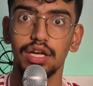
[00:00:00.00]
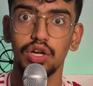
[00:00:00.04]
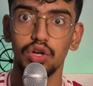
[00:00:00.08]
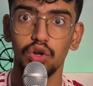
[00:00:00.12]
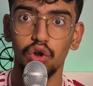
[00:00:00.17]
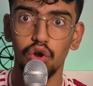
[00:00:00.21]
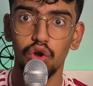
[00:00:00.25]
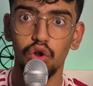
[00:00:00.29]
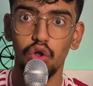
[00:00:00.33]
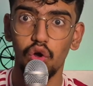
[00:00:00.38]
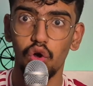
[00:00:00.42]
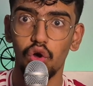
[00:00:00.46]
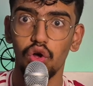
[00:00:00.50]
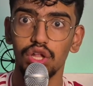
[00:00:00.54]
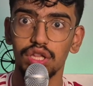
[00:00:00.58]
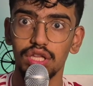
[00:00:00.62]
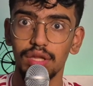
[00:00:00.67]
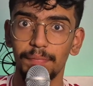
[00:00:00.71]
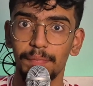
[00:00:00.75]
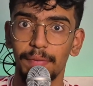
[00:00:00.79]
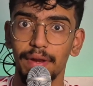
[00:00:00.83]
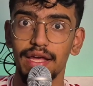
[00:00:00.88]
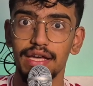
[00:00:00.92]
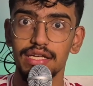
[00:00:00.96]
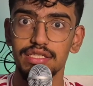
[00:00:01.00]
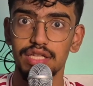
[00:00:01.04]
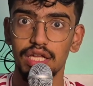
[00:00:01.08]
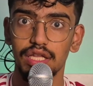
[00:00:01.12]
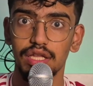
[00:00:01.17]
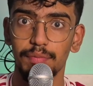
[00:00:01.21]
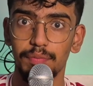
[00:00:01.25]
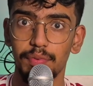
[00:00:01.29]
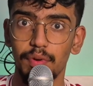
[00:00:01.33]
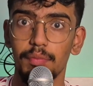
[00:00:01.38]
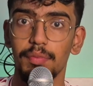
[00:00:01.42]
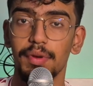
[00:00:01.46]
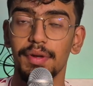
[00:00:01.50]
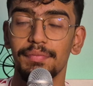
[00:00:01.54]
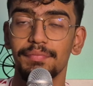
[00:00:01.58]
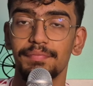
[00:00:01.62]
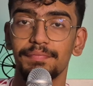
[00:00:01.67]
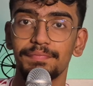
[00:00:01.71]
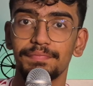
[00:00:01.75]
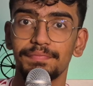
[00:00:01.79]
not all the players are the problem.